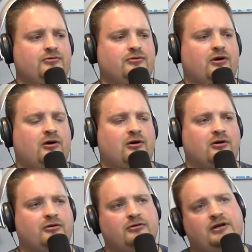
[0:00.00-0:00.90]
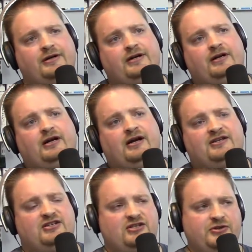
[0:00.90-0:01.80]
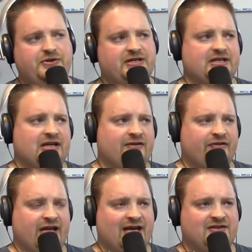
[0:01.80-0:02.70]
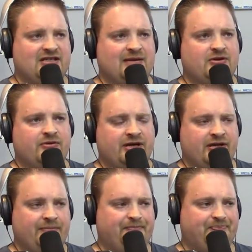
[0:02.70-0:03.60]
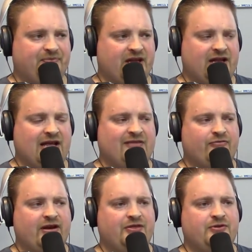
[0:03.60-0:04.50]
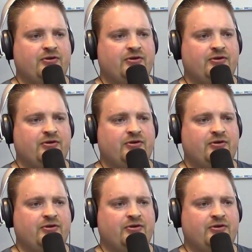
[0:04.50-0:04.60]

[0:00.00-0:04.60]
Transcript: So for those of you who are